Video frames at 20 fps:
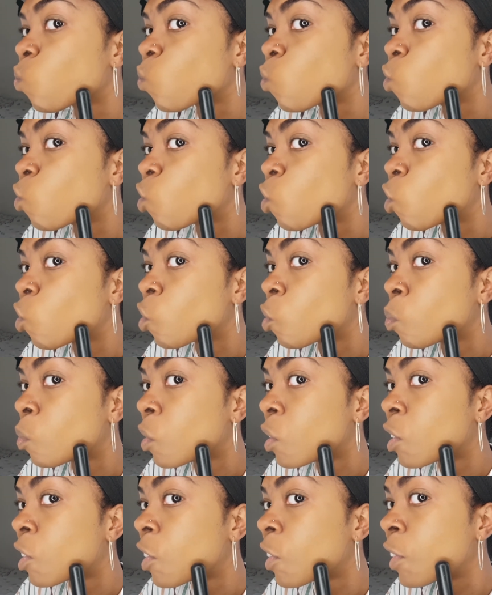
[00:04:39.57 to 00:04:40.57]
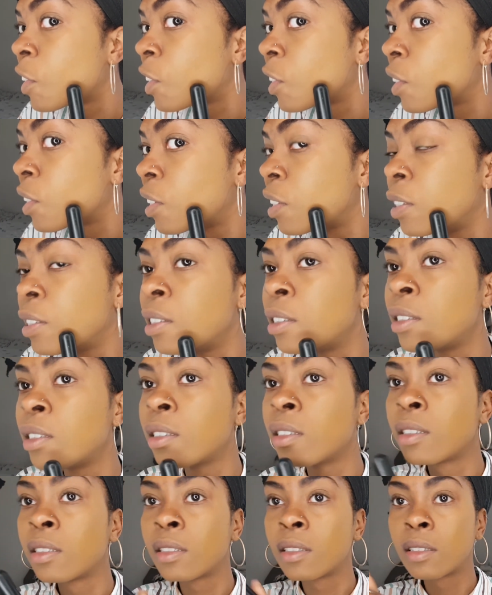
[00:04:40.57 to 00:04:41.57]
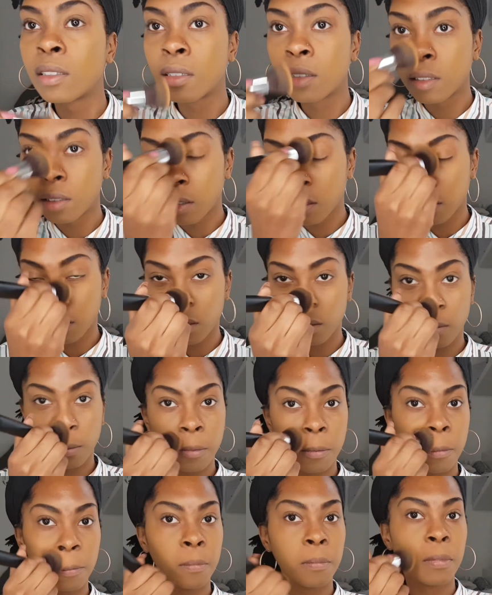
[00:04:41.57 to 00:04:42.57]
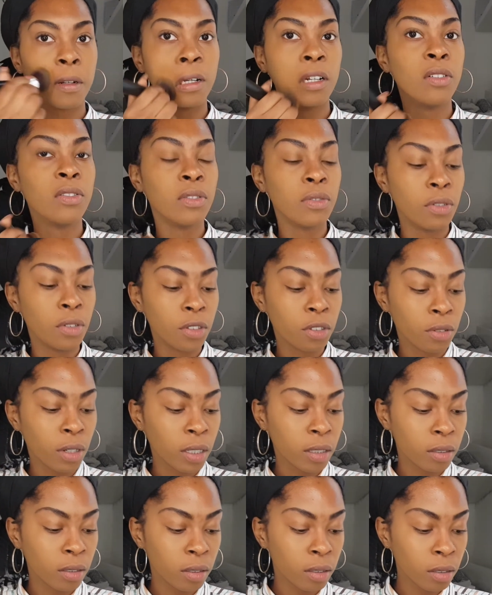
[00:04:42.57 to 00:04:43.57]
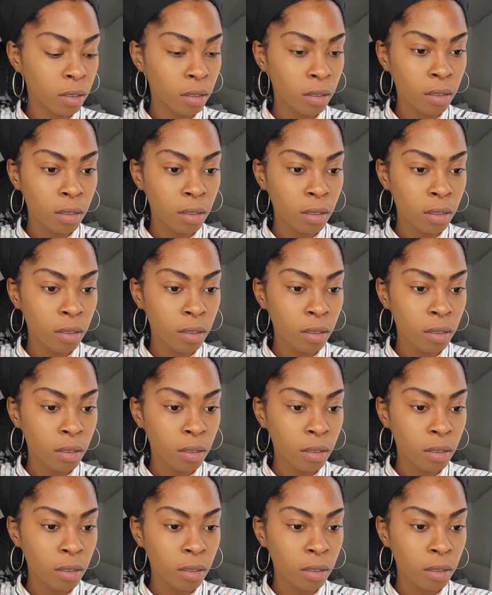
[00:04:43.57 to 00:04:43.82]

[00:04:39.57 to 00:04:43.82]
and just a bit here, but overall it's quite good.